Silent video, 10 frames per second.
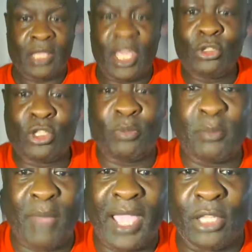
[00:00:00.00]
That used to be
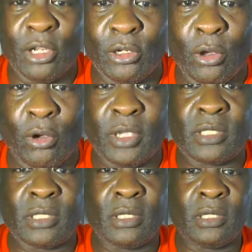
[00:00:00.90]
my
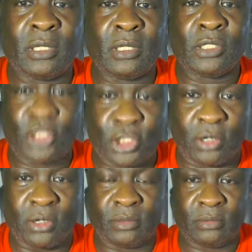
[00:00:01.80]
Illinois
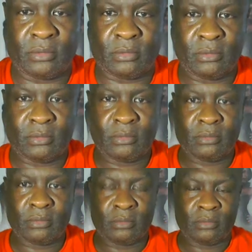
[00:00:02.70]
shirt.
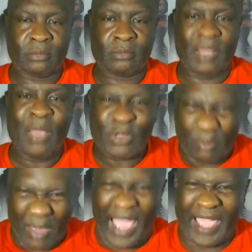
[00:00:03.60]
That was
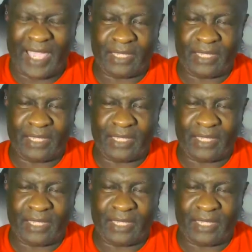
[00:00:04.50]
mine.